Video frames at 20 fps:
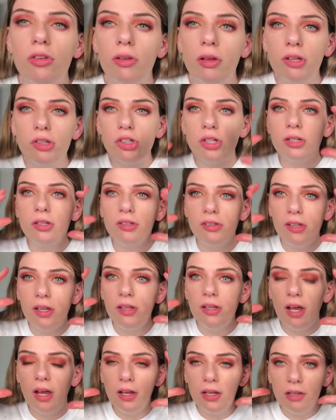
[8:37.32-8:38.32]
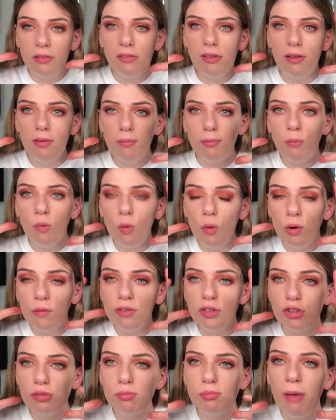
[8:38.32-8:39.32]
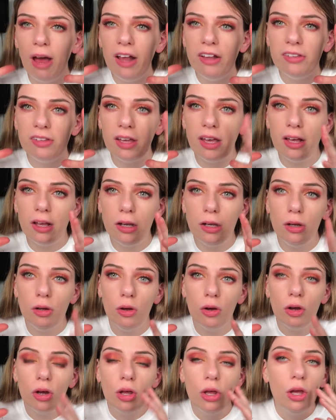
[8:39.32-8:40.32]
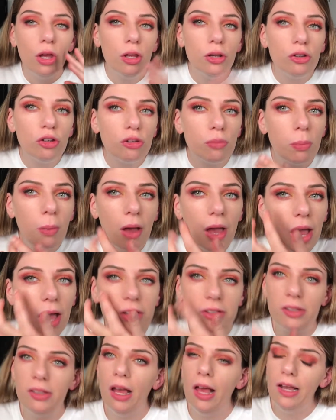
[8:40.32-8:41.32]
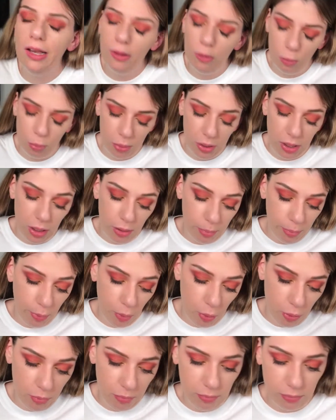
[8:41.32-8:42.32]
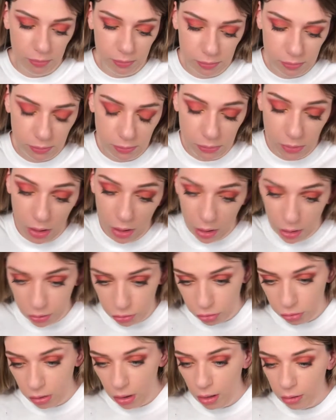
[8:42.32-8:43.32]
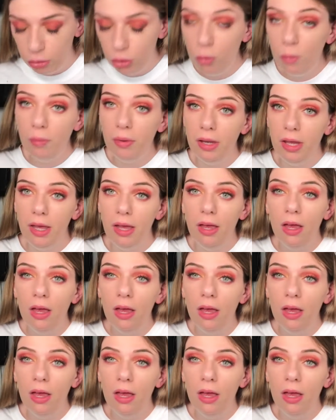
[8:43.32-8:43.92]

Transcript: as you can see, that gives it more of a dramatic look just by adding that little bit at the bottom. I just like doing it.